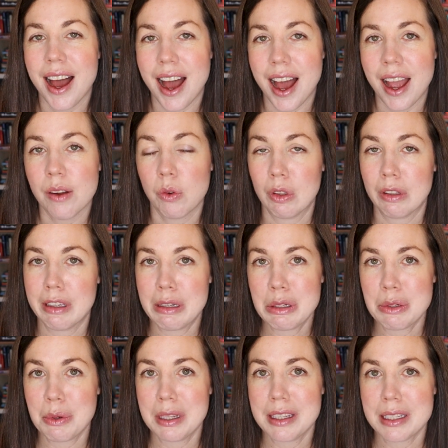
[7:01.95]
I really
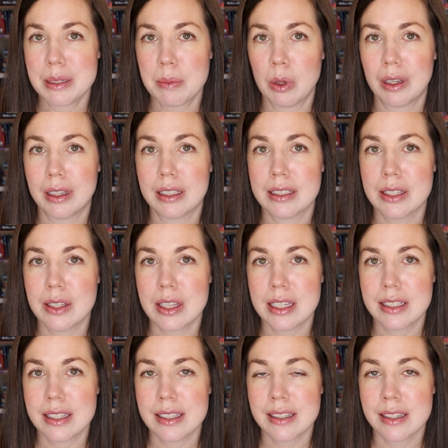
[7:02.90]
enjoyed this book. So
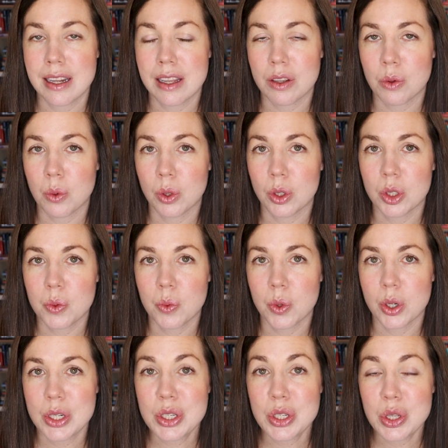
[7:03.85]
this is another World
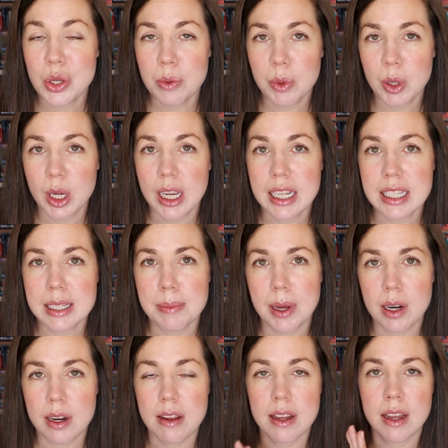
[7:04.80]
War II book. It's
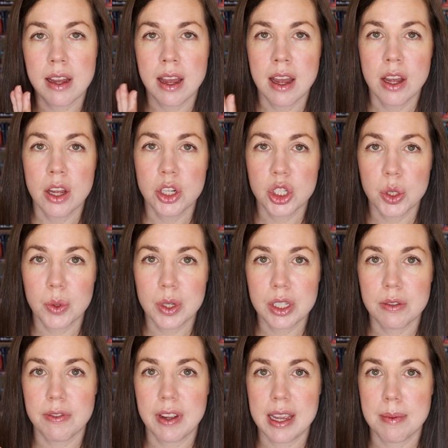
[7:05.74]
about a
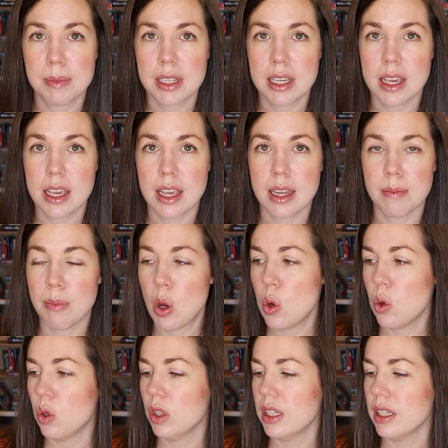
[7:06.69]
Jewish family in
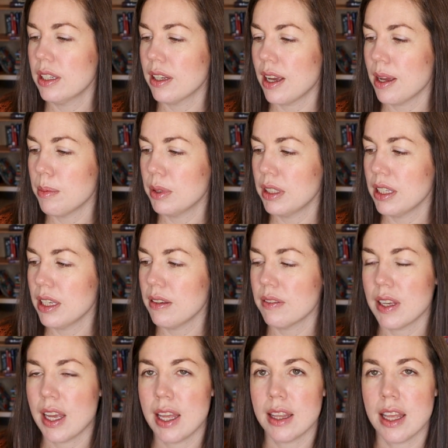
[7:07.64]
Poland, I
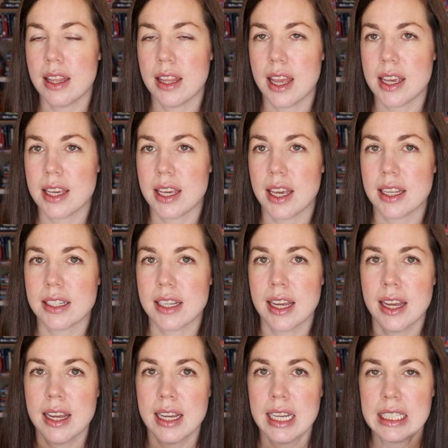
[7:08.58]
believe, and then they get
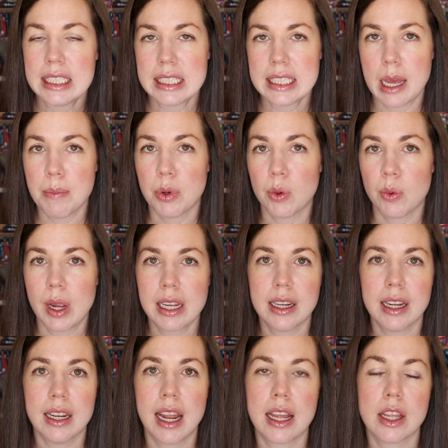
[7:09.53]

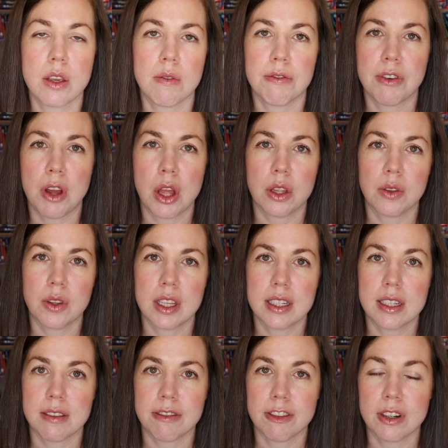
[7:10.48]
separated, and you follow the
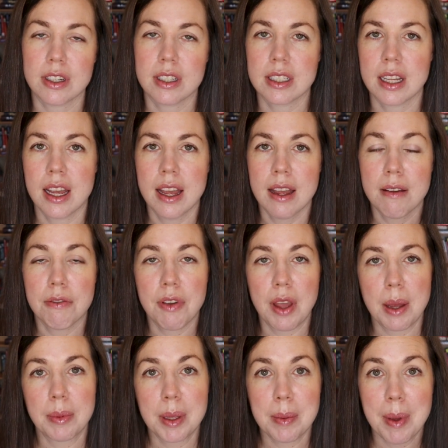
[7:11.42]
different
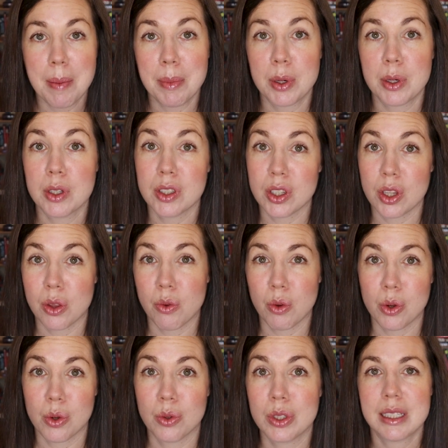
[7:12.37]
family members
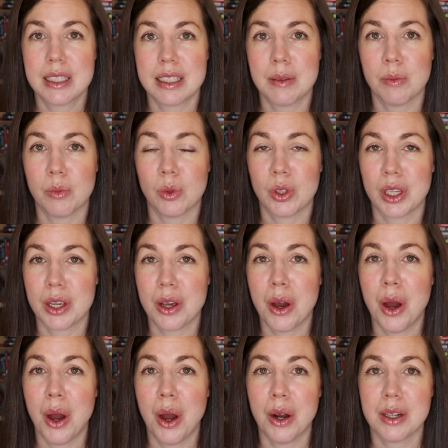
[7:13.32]
through some really
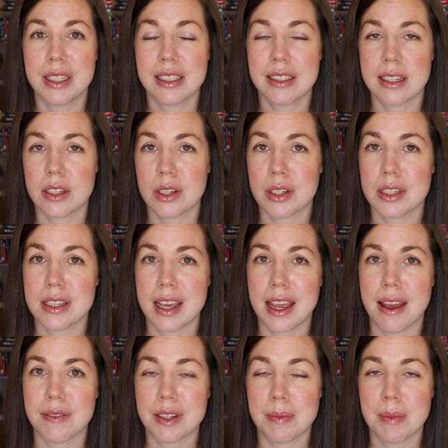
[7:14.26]
hard decisions they
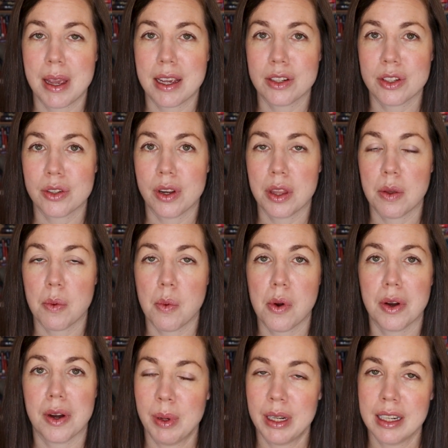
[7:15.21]
have to make during the
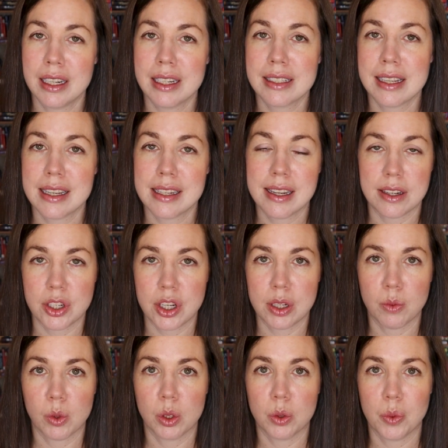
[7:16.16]
war. But it is a
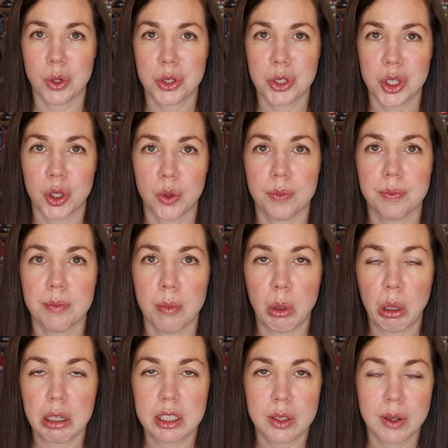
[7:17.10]
touching World War II
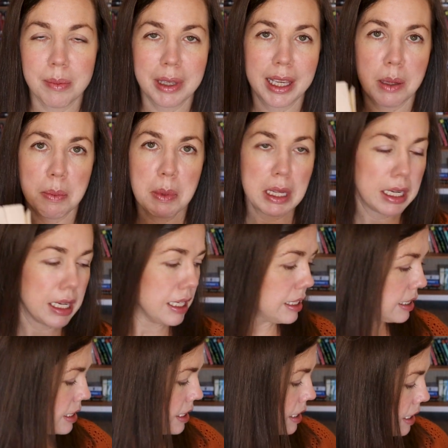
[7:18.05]
book, so I'm keeping
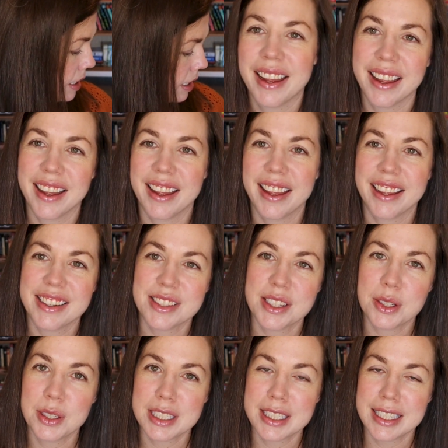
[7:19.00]
it. Here's
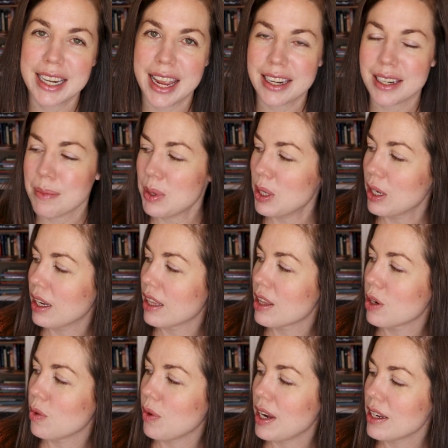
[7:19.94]
a Kristen Hanna book,
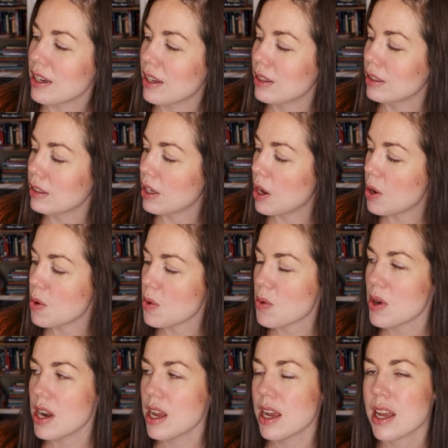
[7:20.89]
The Great
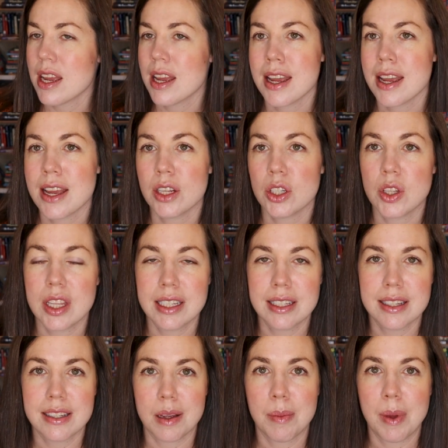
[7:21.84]
Alone. So
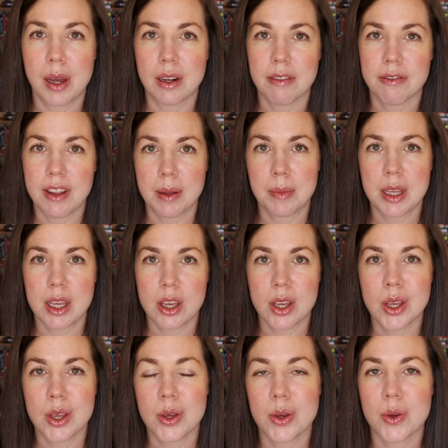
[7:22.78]
this is about a
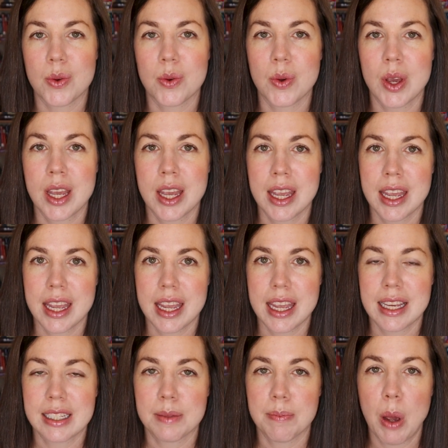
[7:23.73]
family who
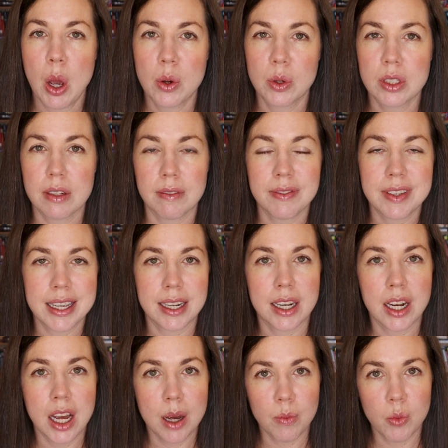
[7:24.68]
is
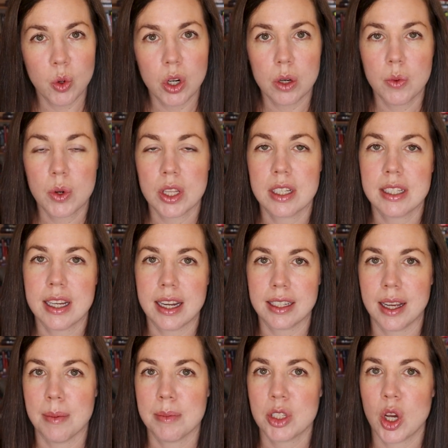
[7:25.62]
post-Vietnam War, where the
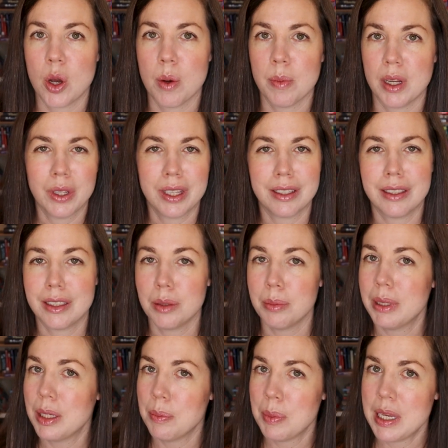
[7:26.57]
dad comes home with a little
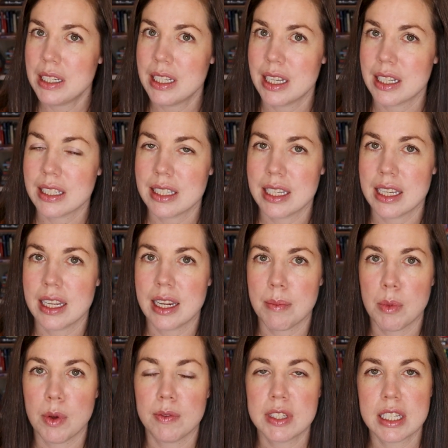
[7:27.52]
bit of PTSD, and he
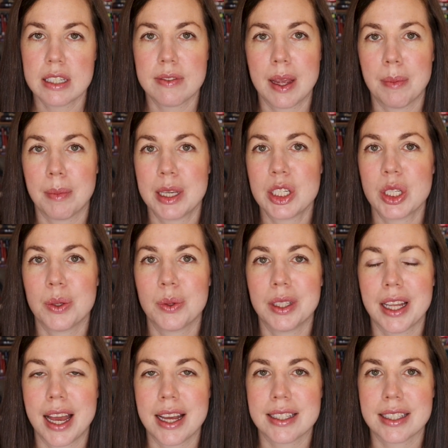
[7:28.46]
moves his family to
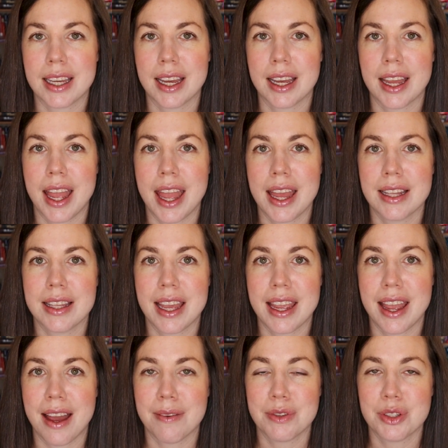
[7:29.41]
Alaska, and
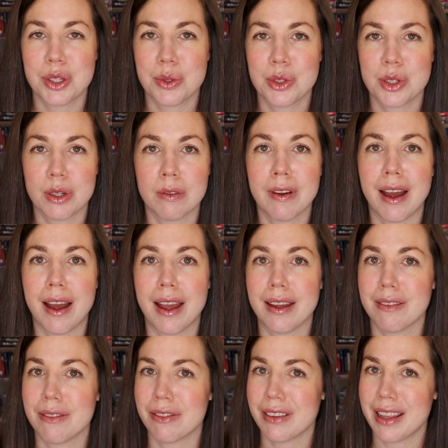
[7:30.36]
they have to
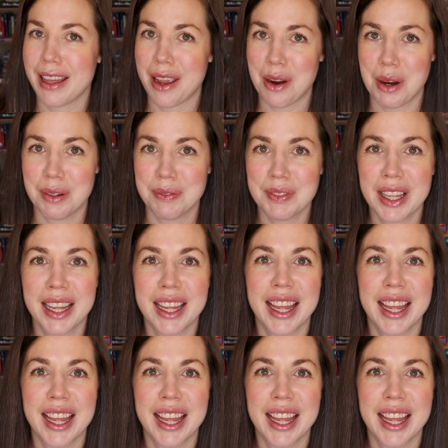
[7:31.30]
survive there.